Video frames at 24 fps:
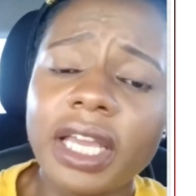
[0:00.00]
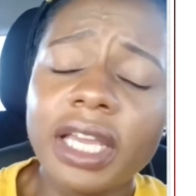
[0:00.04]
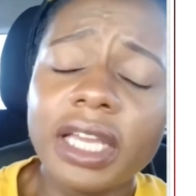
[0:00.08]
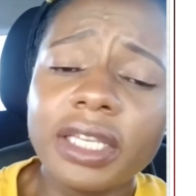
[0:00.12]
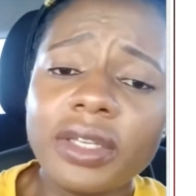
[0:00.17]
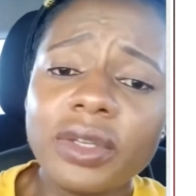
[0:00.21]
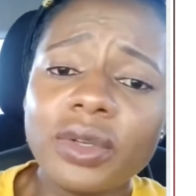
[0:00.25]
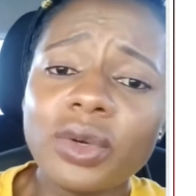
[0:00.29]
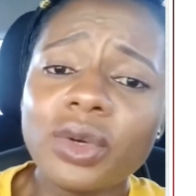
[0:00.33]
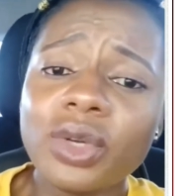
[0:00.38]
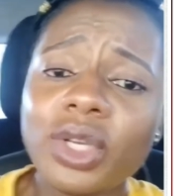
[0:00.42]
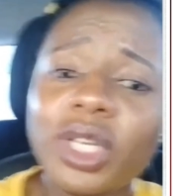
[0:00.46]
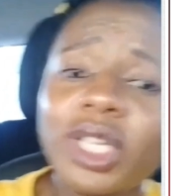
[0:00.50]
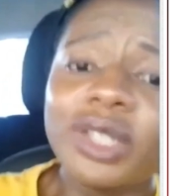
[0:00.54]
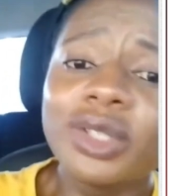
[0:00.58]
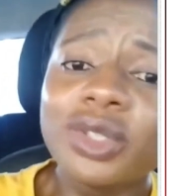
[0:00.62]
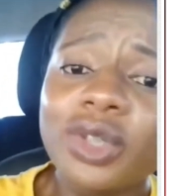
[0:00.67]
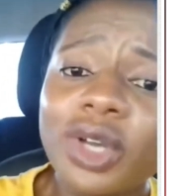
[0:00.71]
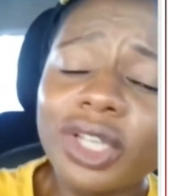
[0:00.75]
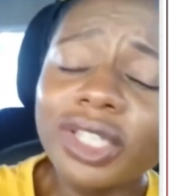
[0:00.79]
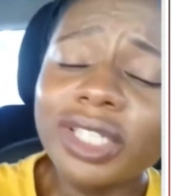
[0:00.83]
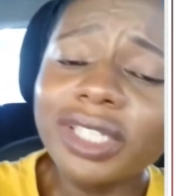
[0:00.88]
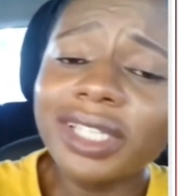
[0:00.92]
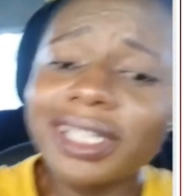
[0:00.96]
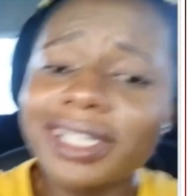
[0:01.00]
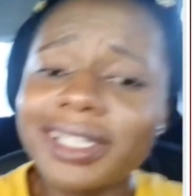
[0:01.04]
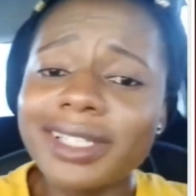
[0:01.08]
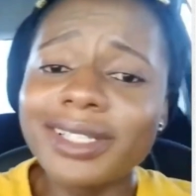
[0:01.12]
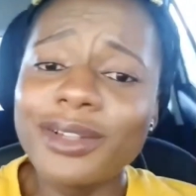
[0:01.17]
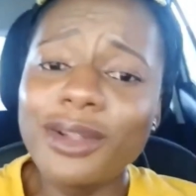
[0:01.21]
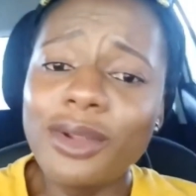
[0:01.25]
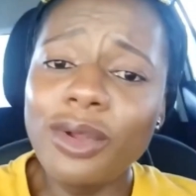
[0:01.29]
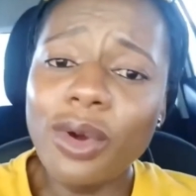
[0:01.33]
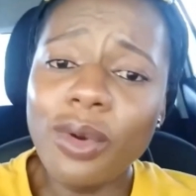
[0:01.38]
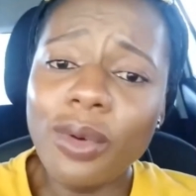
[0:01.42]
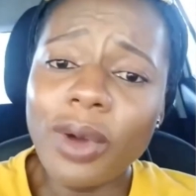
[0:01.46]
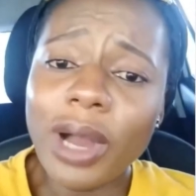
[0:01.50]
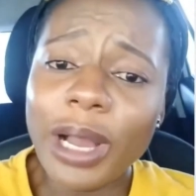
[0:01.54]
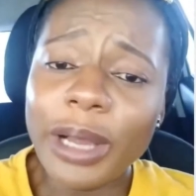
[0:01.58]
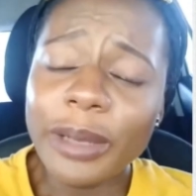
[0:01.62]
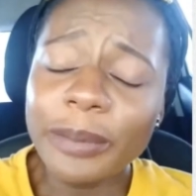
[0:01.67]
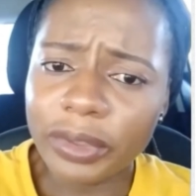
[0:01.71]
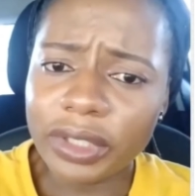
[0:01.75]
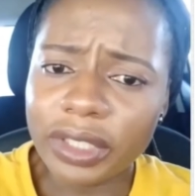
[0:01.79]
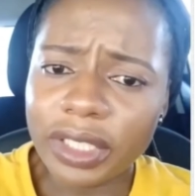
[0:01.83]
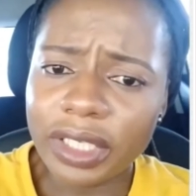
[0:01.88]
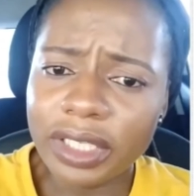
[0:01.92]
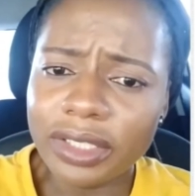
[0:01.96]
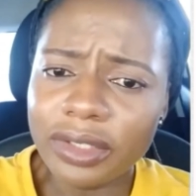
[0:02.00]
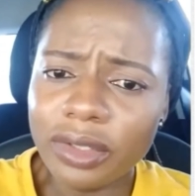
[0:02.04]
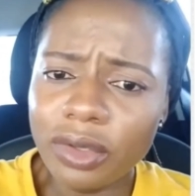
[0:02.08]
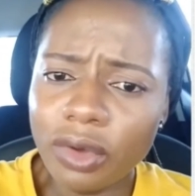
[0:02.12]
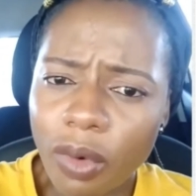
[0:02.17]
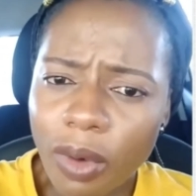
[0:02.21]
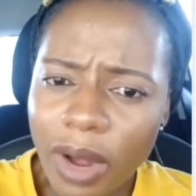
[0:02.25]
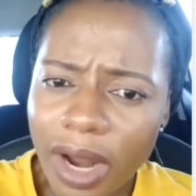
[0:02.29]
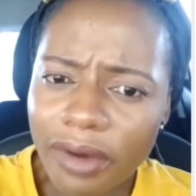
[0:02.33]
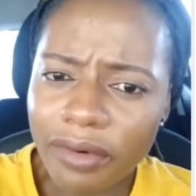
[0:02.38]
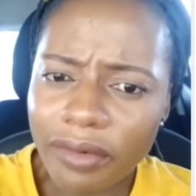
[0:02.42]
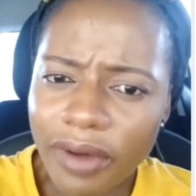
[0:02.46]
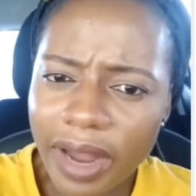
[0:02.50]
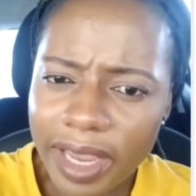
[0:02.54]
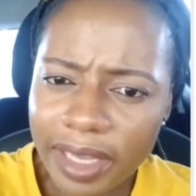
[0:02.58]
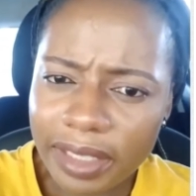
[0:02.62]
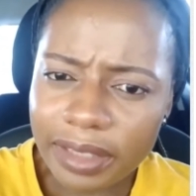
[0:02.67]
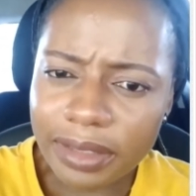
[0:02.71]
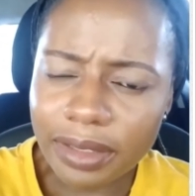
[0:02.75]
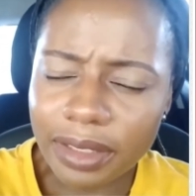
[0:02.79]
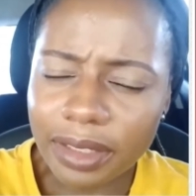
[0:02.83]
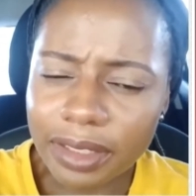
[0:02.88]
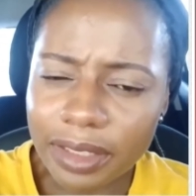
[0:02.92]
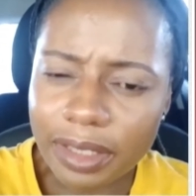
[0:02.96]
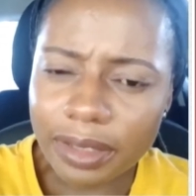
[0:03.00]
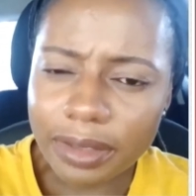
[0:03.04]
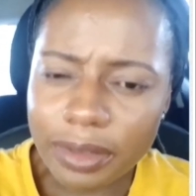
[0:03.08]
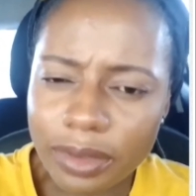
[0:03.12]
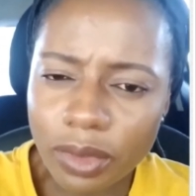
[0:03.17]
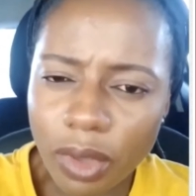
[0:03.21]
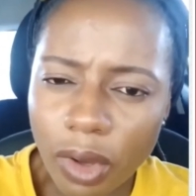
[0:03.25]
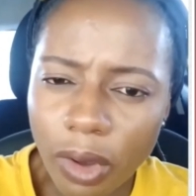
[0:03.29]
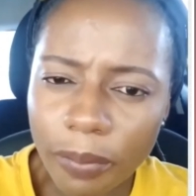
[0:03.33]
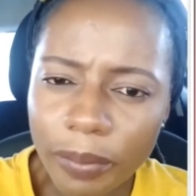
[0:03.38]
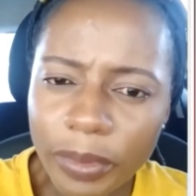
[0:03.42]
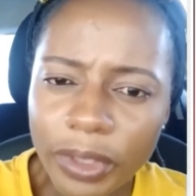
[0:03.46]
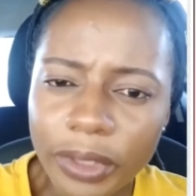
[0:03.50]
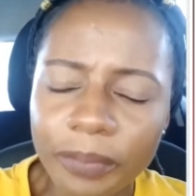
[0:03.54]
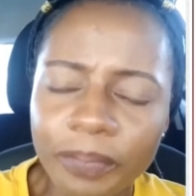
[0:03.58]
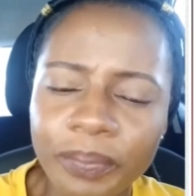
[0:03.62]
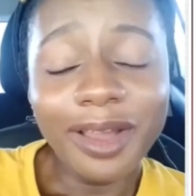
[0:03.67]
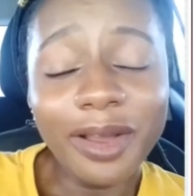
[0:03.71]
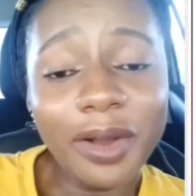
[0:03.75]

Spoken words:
He touched his lower right at his tummy.